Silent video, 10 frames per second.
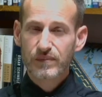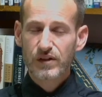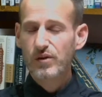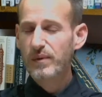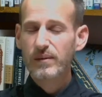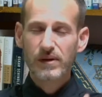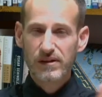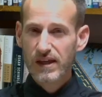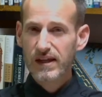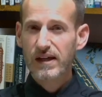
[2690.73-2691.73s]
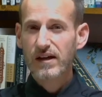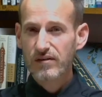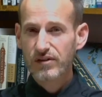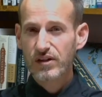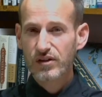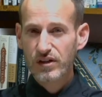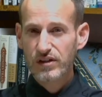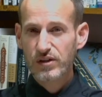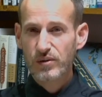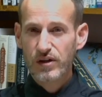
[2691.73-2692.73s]
You might be thinking of the
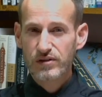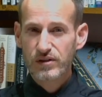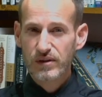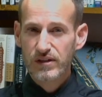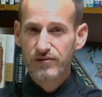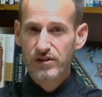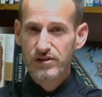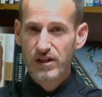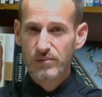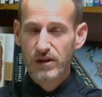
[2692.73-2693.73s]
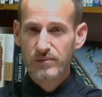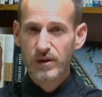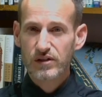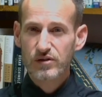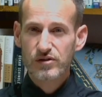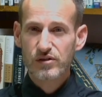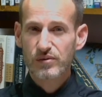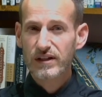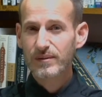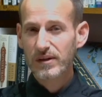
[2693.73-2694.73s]
good you are doing for someone, but you should
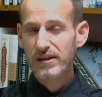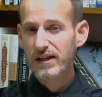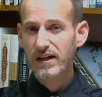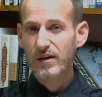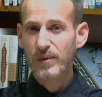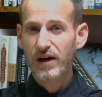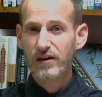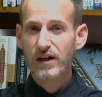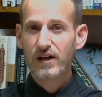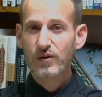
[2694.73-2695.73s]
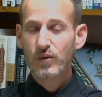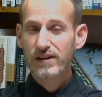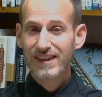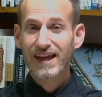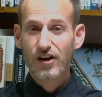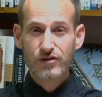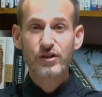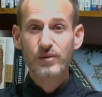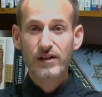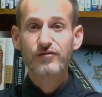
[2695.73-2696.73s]
really be thinking about what they are
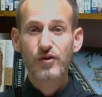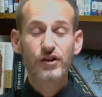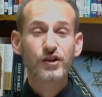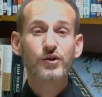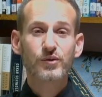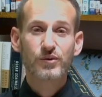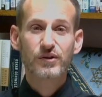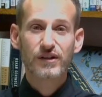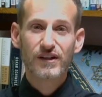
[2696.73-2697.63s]
doing for you